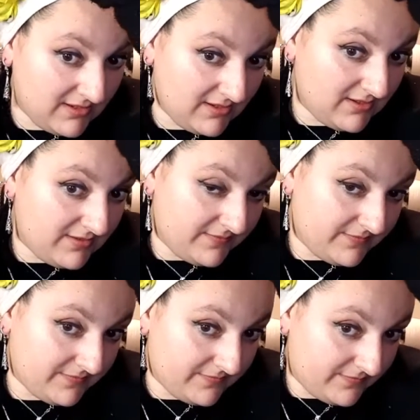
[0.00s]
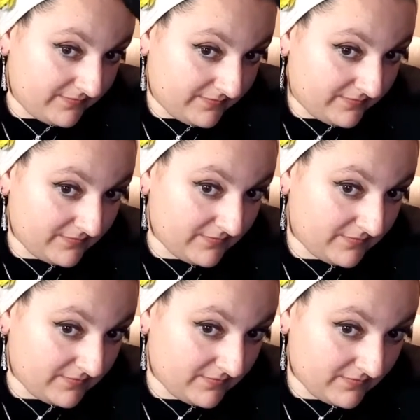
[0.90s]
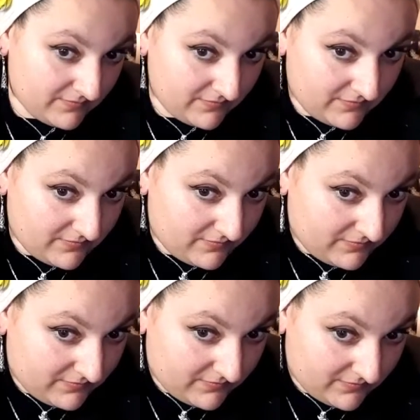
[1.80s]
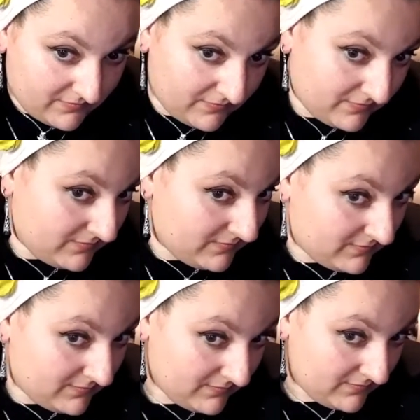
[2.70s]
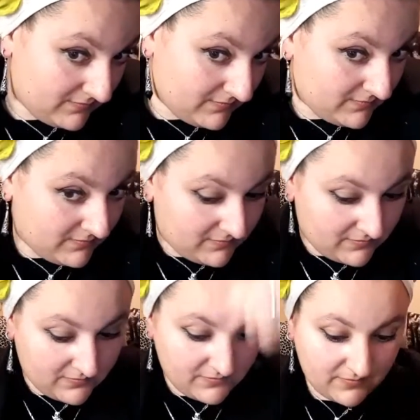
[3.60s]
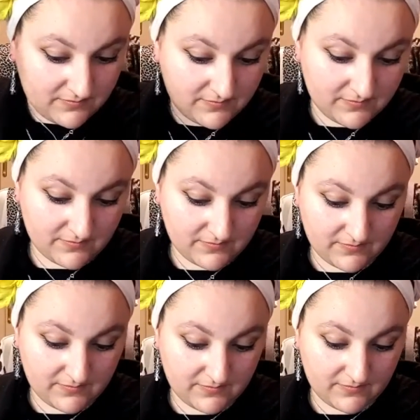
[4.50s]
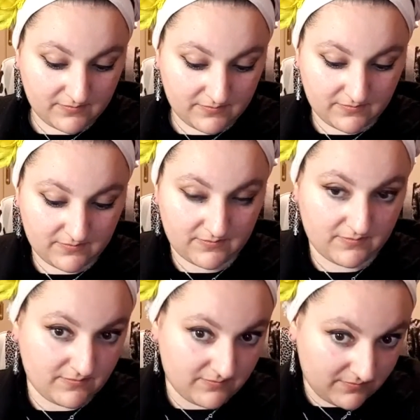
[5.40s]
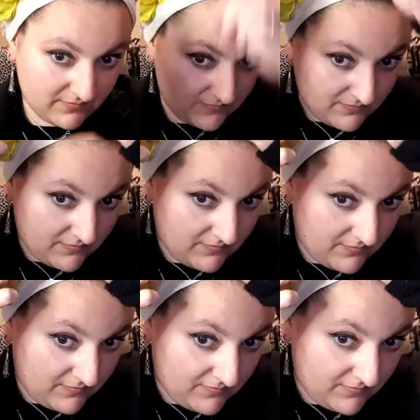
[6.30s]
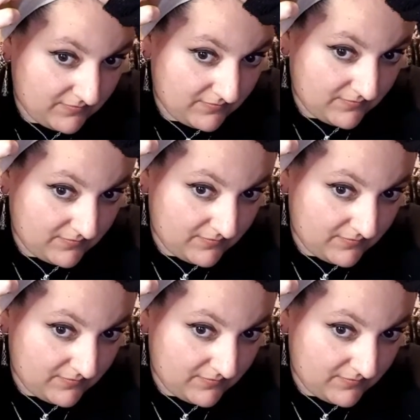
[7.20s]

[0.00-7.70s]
[no speech]